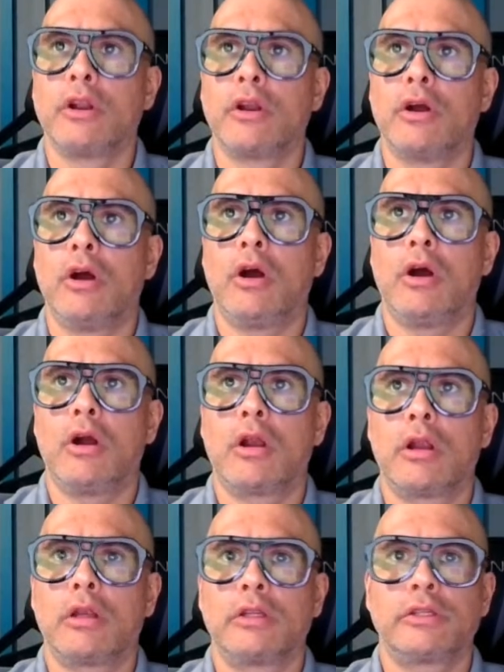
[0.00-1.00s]
there
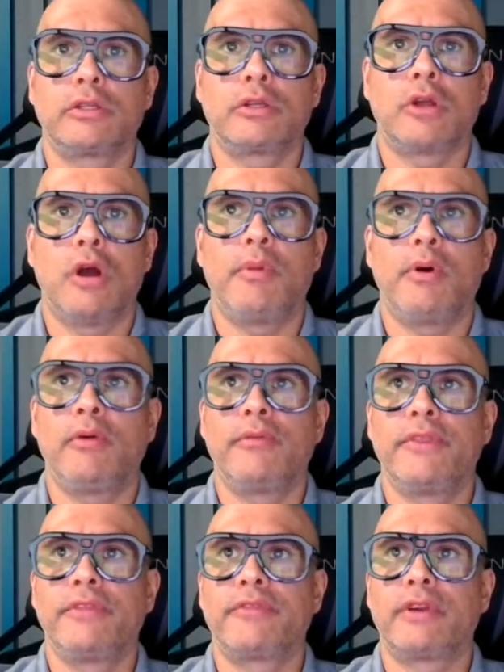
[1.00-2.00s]
are a couple
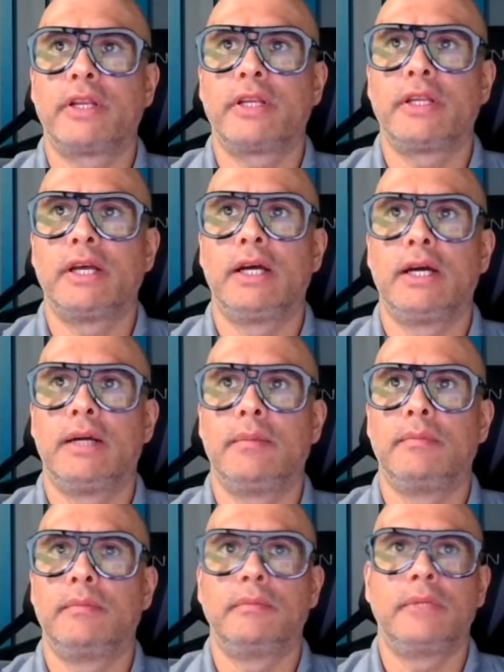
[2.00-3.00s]
of different,
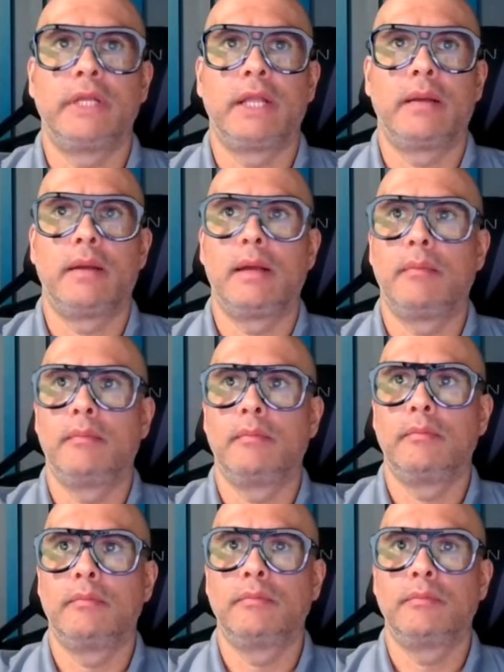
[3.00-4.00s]

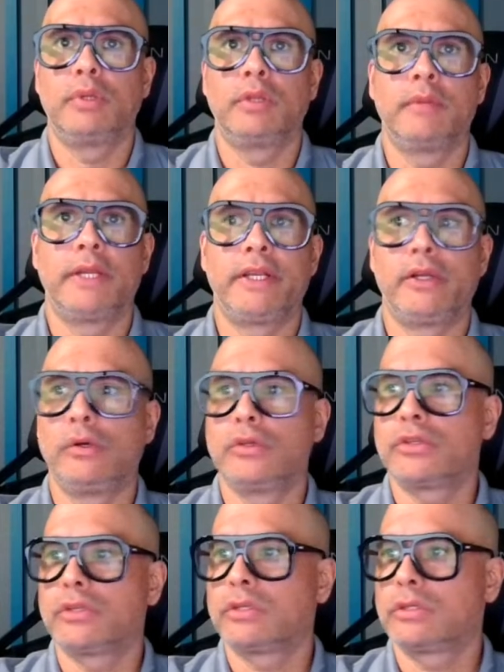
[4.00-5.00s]
I'm pulling my notes,